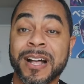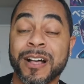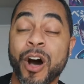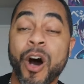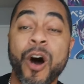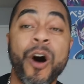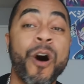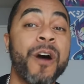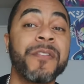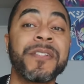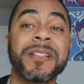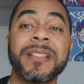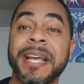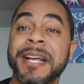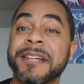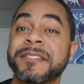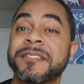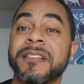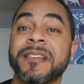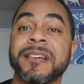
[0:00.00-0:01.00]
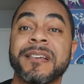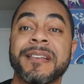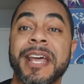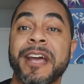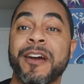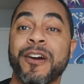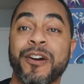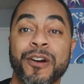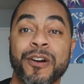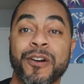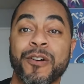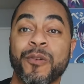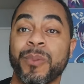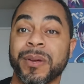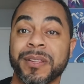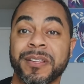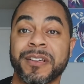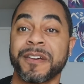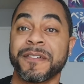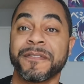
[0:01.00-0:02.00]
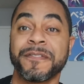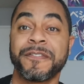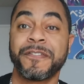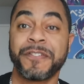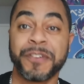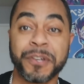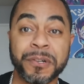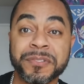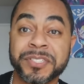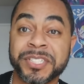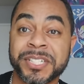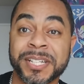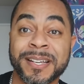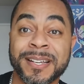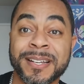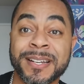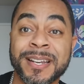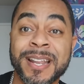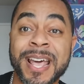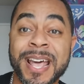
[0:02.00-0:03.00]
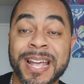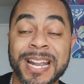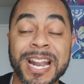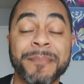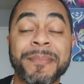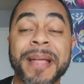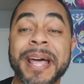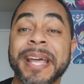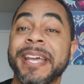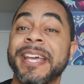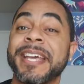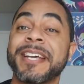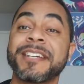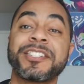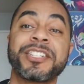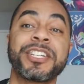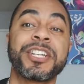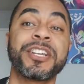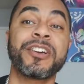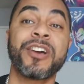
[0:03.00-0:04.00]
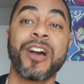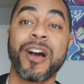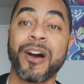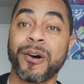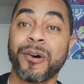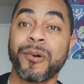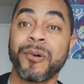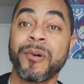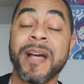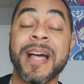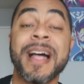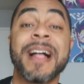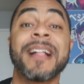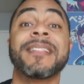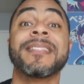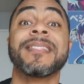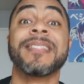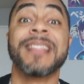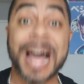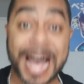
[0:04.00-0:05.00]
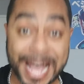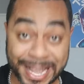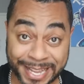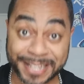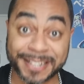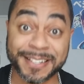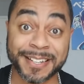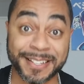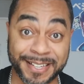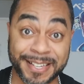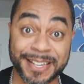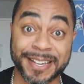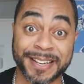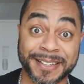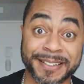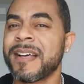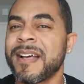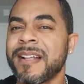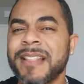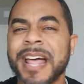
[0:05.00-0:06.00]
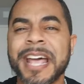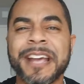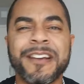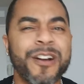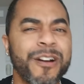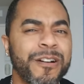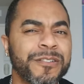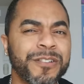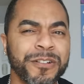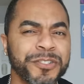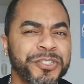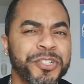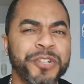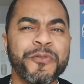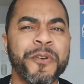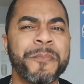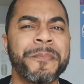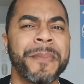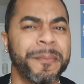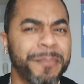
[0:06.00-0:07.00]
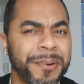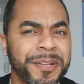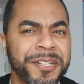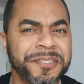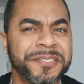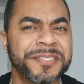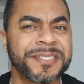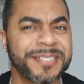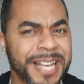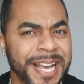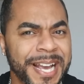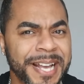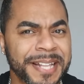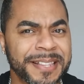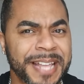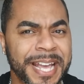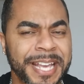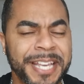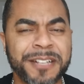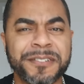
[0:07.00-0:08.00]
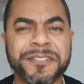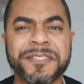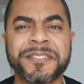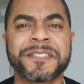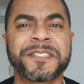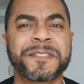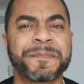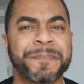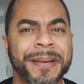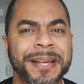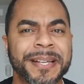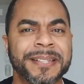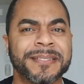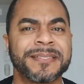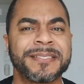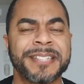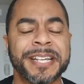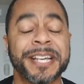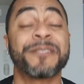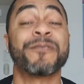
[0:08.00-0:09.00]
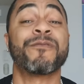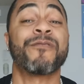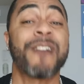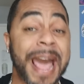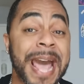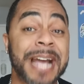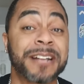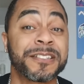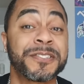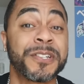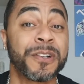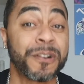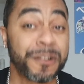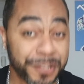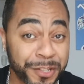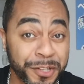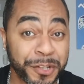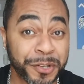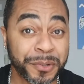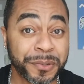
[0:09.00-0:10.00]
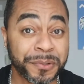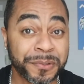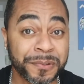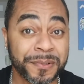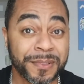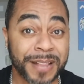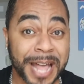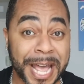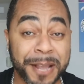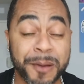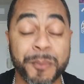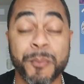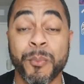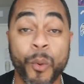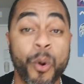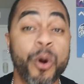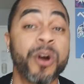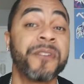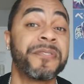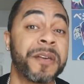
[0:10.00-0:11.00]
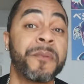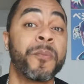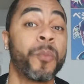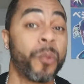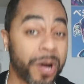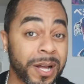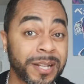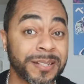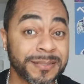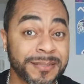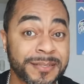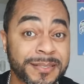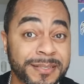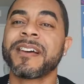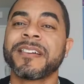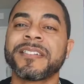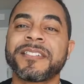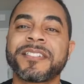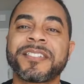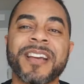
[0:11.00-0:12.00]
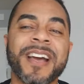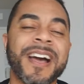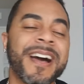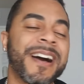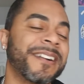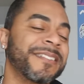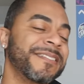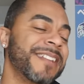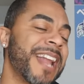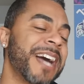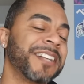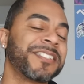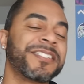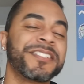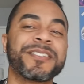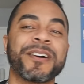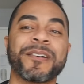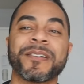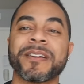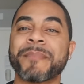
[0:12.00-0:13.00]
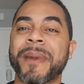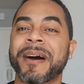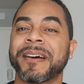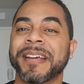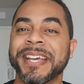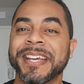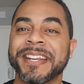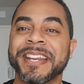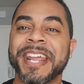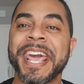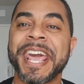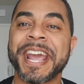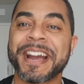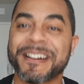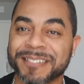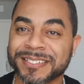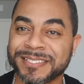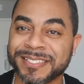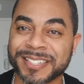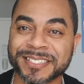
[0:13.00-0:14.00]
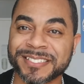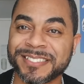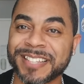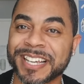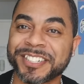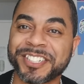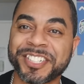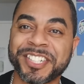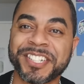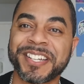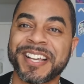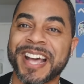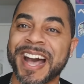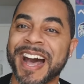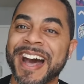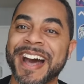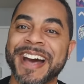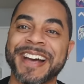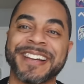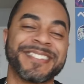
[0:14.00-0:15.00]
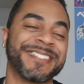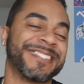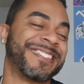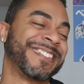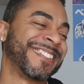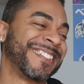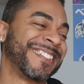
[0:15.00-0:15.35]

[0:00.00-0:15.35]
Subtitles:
All the ladies are looking at her with confusion, and I'm like, here she go, lying again. Like, girl, don't you remember you said that he used to spend 10 racks on you, like, more than once? Child, now she's talking about inheritance that she got.